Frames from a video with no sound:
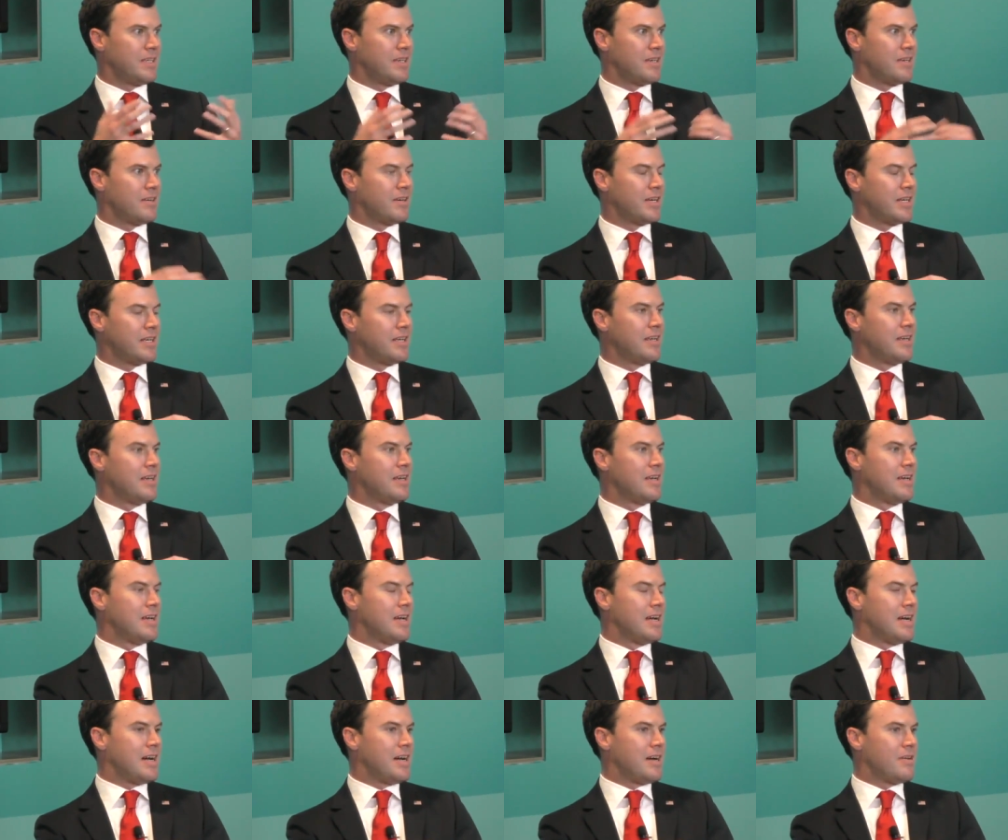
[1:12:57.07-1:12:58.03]
you know,
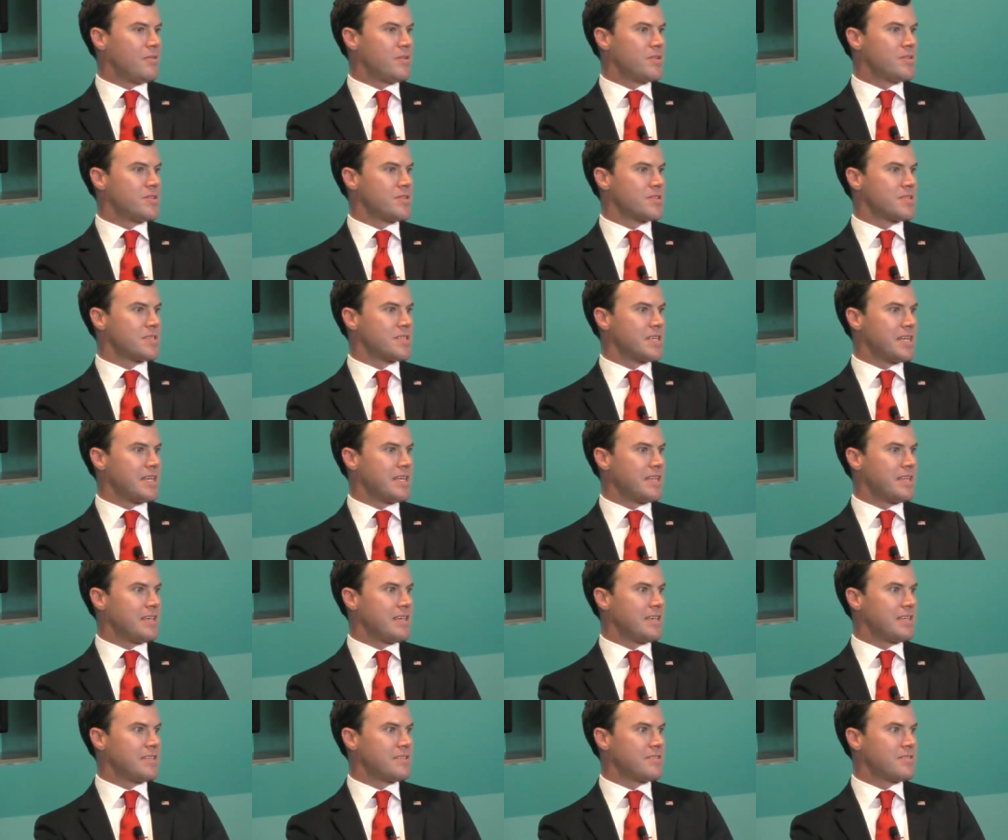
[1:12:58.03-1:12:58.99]
I, I would just say
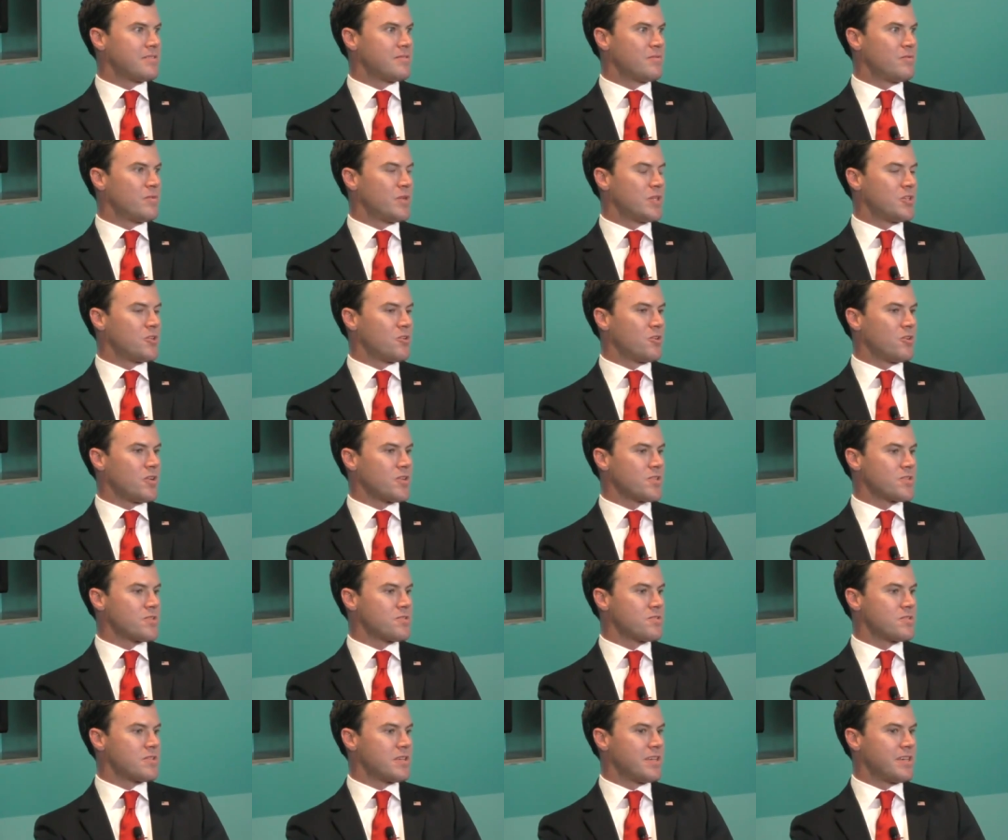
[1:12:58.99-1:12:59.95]
that what you're
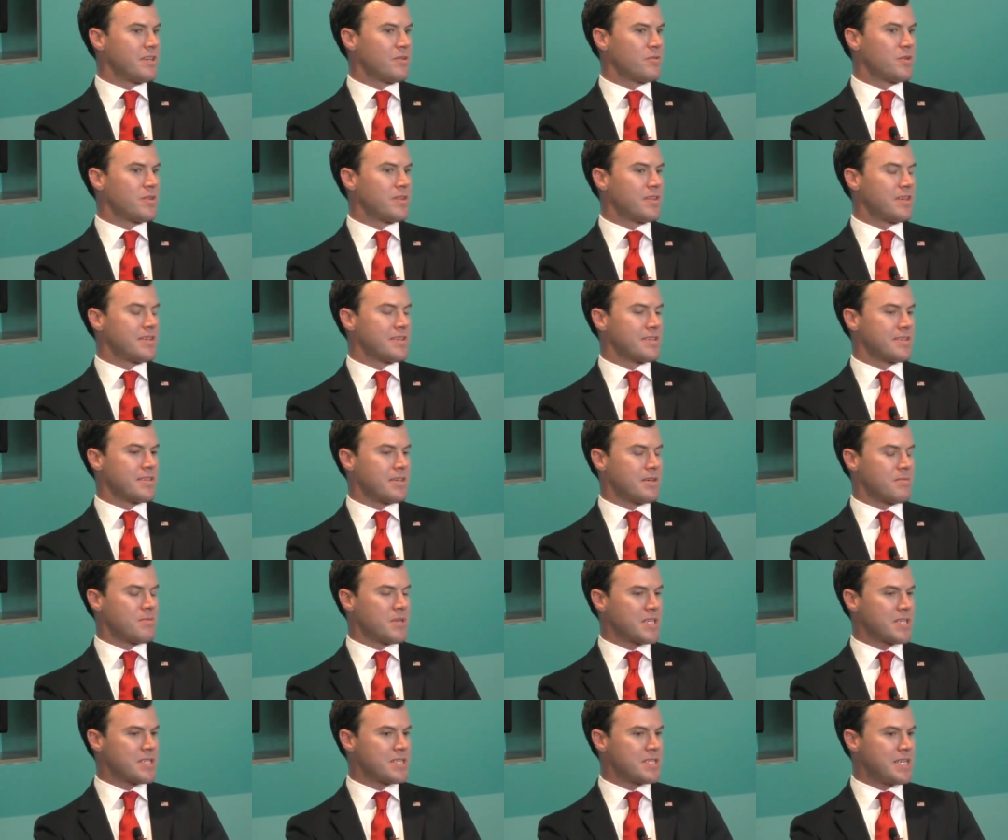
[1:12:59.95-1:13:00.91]
also seeing with the
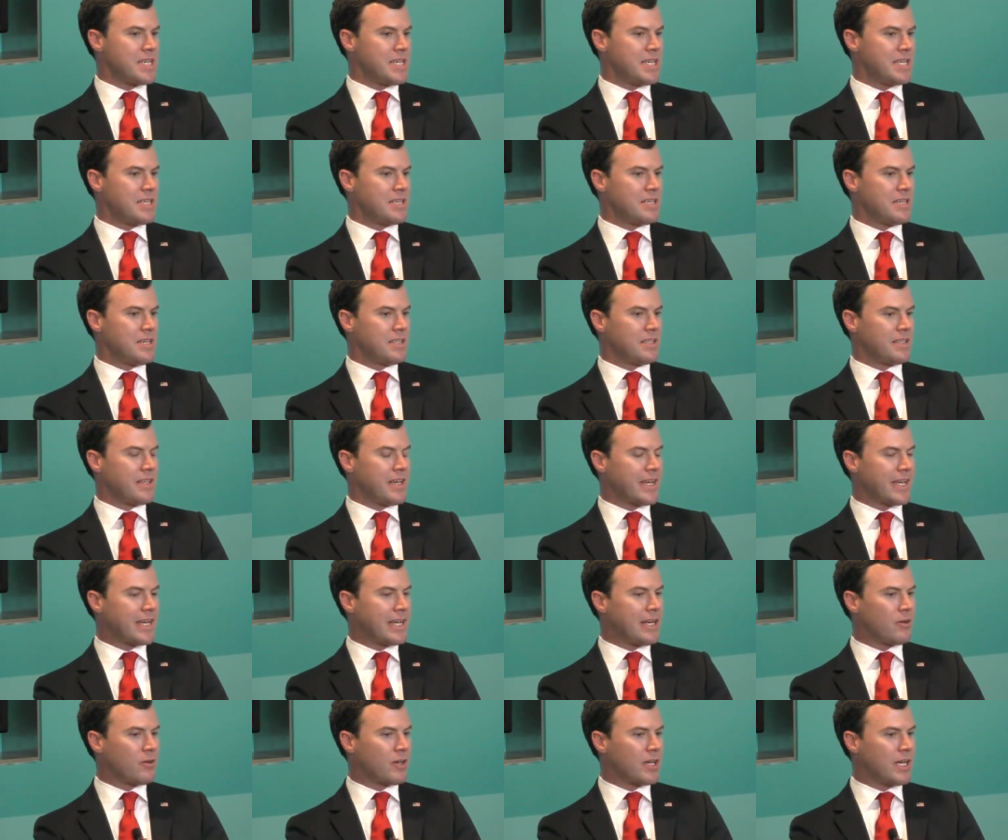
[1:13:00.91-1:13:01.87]
Islamic State,
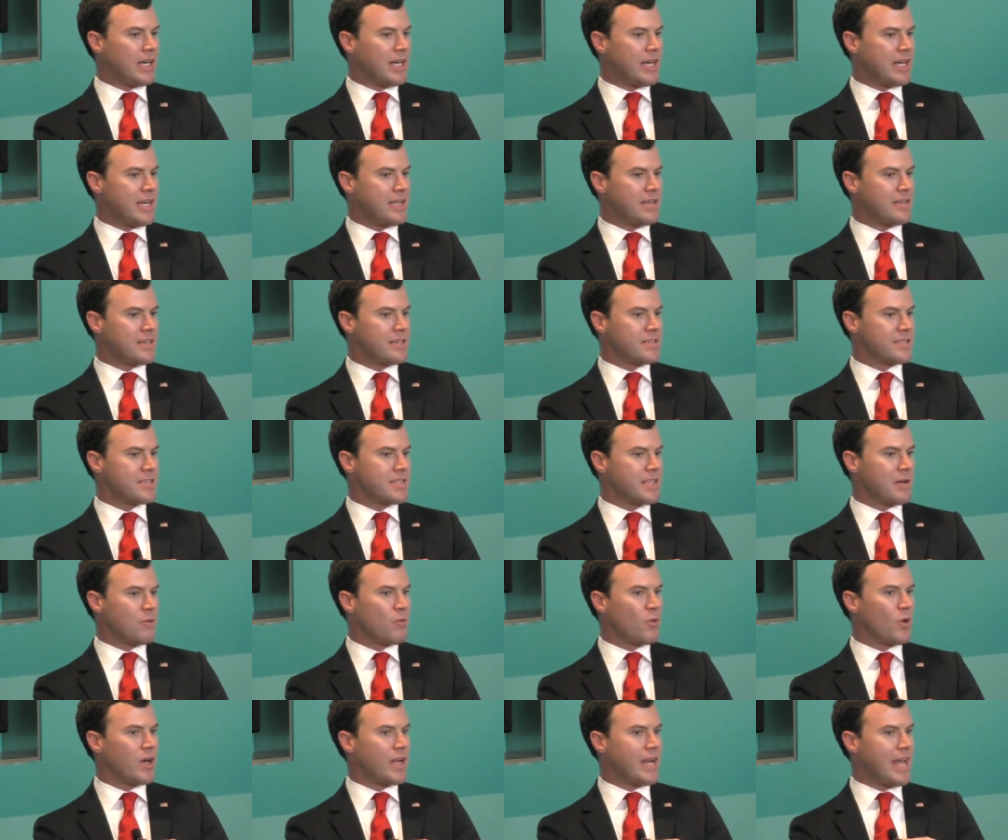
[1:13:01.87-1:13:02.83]
unlike Al Qaeda, is
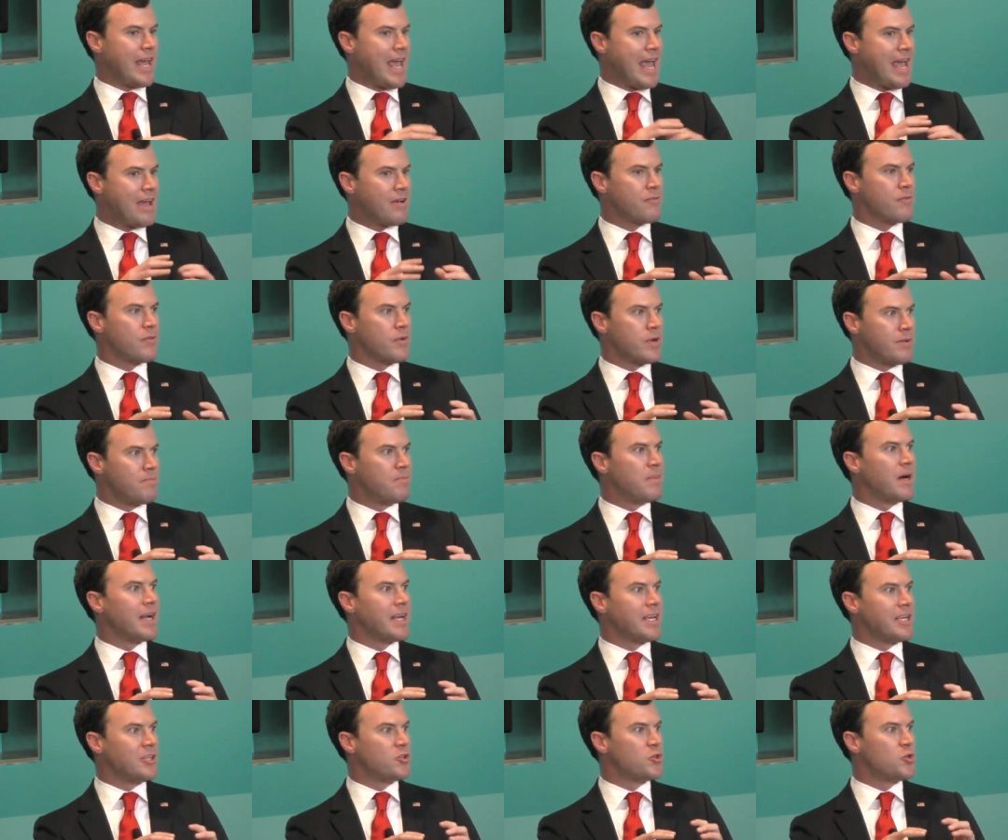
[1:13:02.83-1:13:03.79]
they want
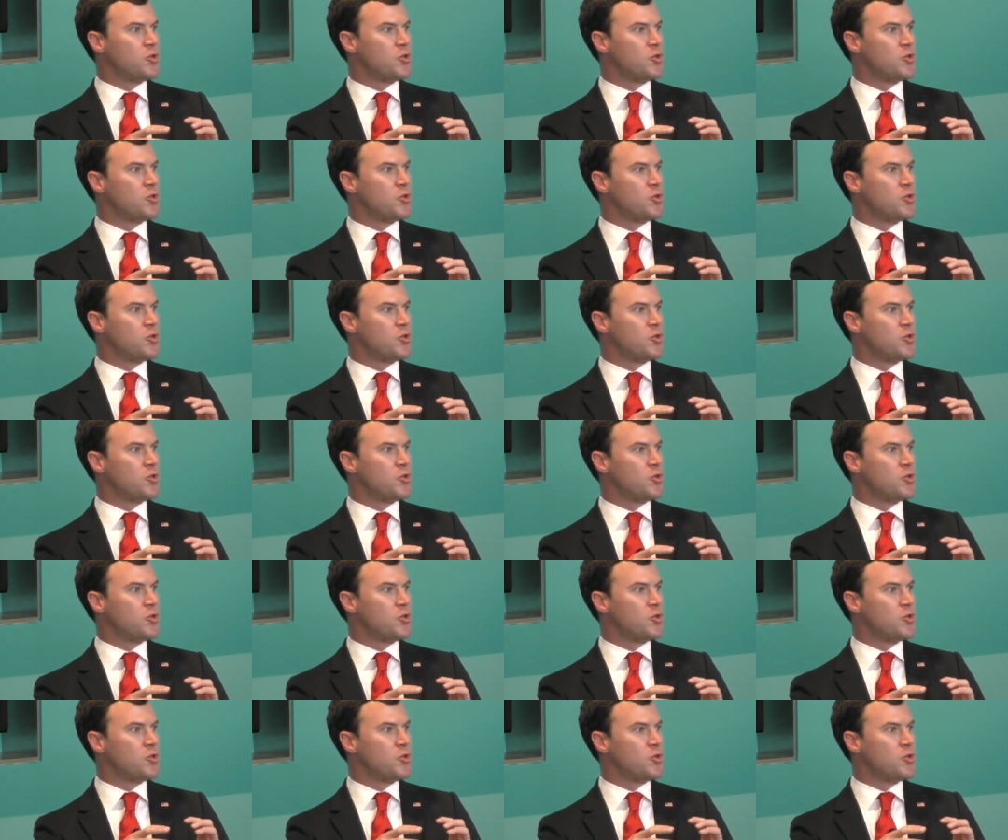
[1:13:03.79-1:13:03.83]
everybody